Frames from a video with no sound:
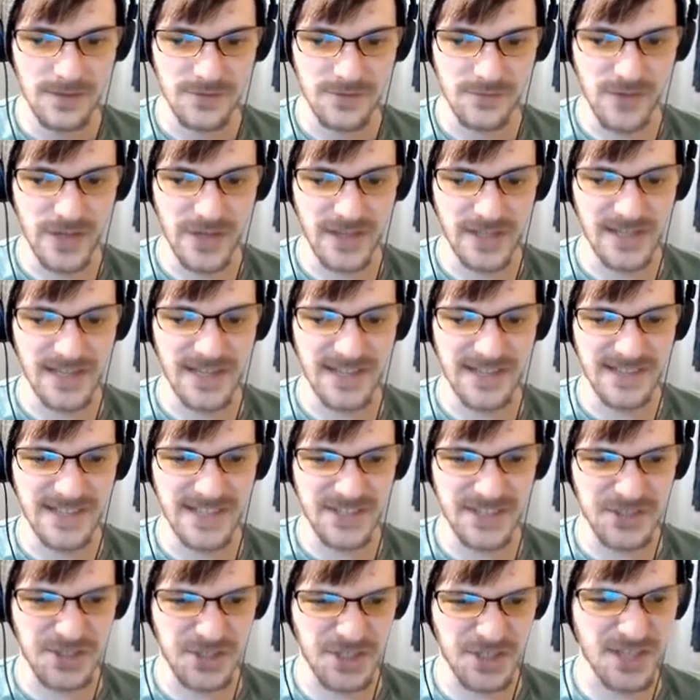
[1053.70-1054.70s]
Let's redline
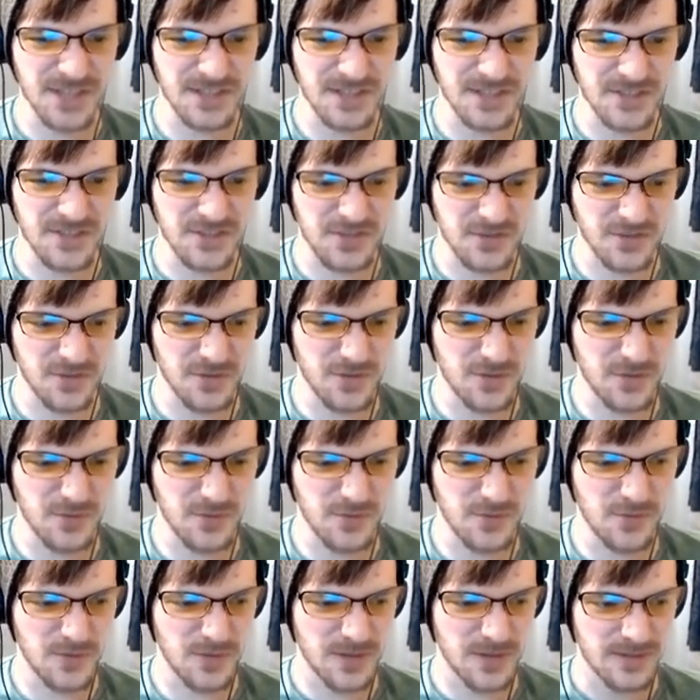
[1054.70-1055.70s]
that shit. Let's
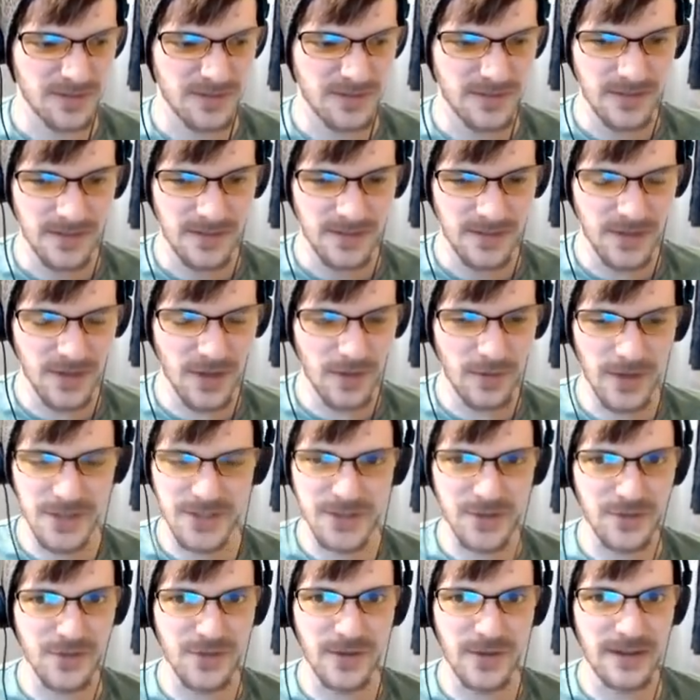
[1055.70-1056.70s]
go. No,
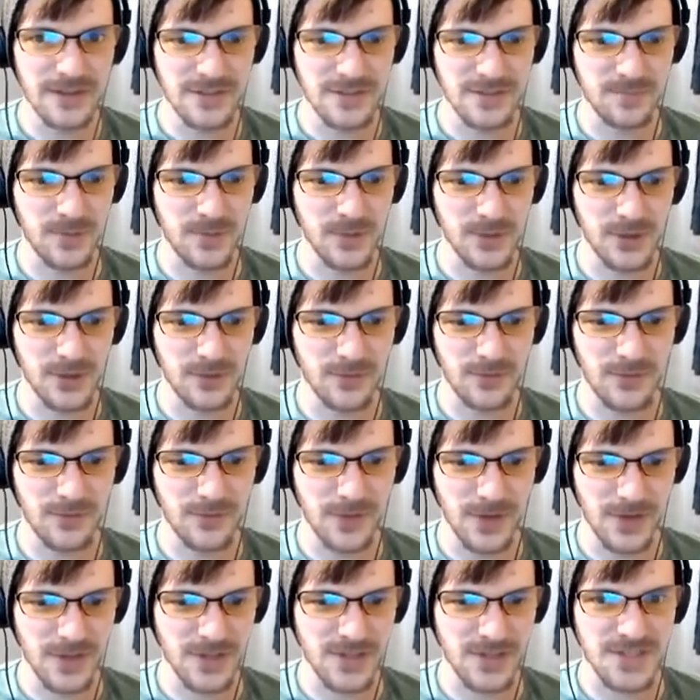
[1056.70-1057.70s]
I don't know how to pull off the
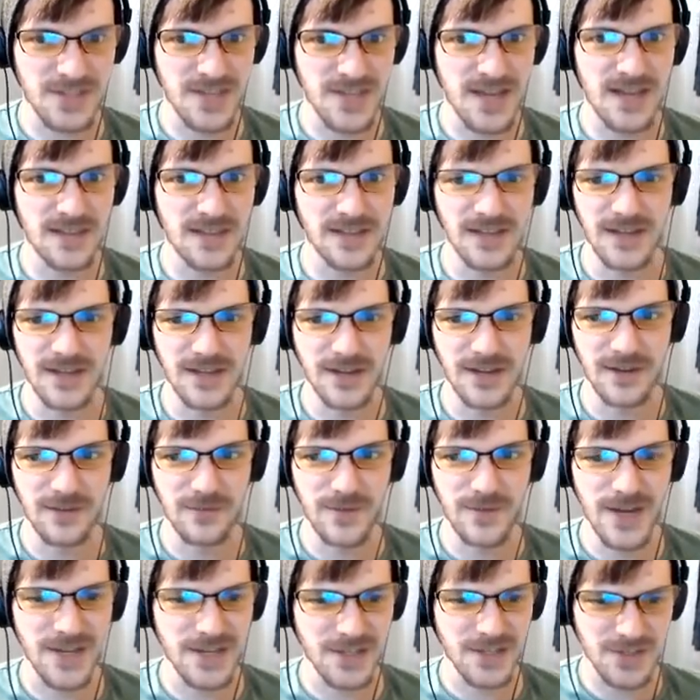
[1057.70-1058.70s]
fucking start line in
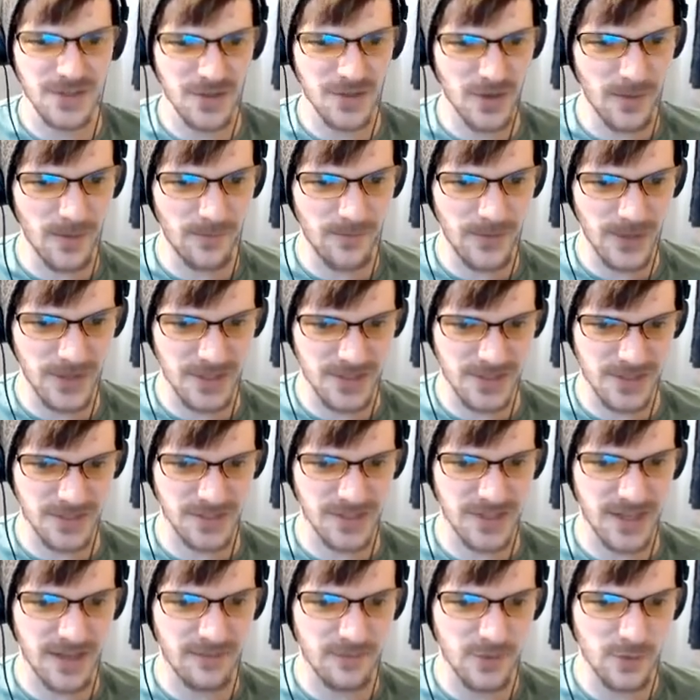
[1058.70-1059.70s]
a race.
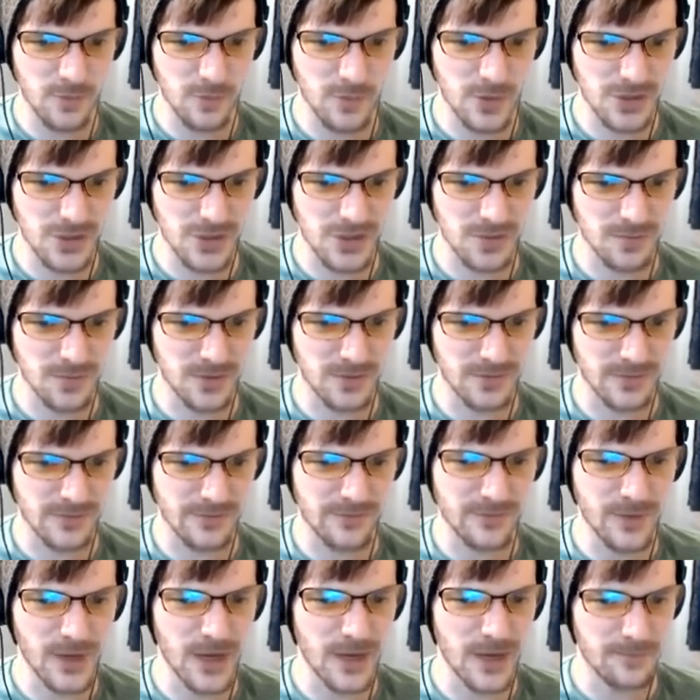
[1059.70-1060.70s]
Obviously, have you watched more
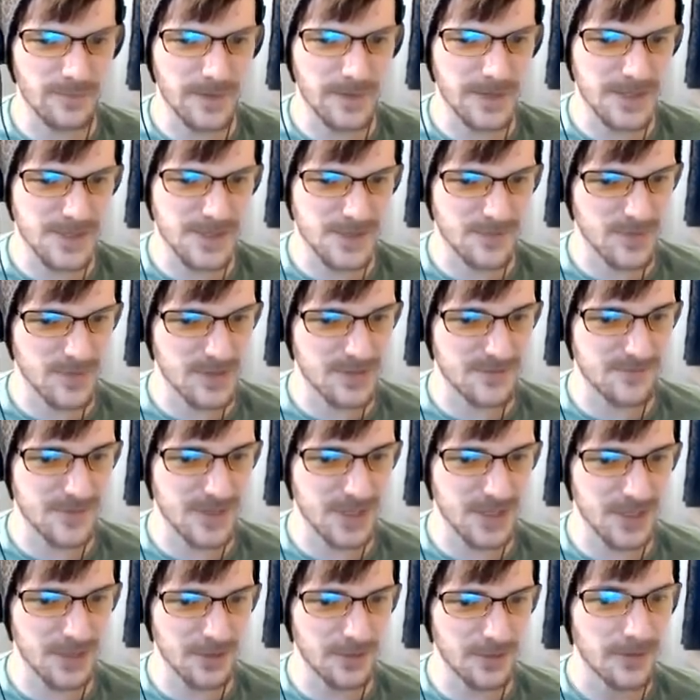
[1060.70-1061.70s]
than five minutes of this
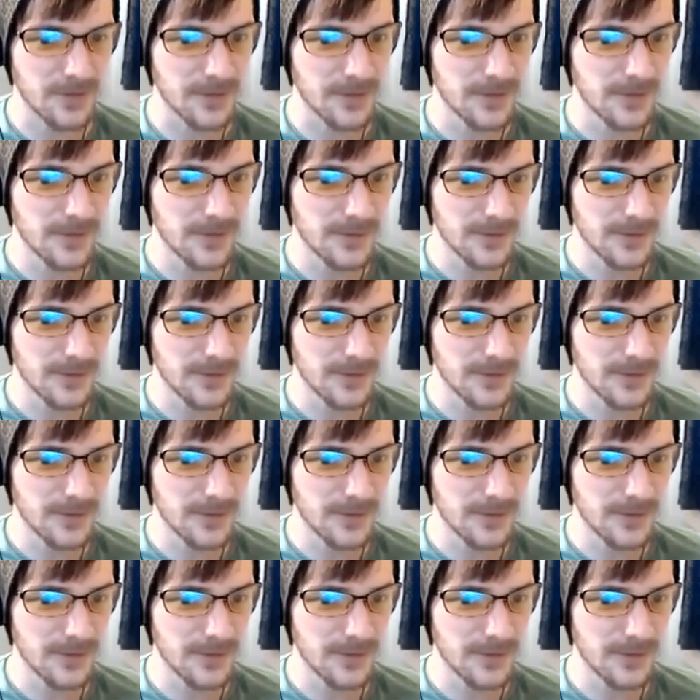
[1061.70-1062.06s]
video?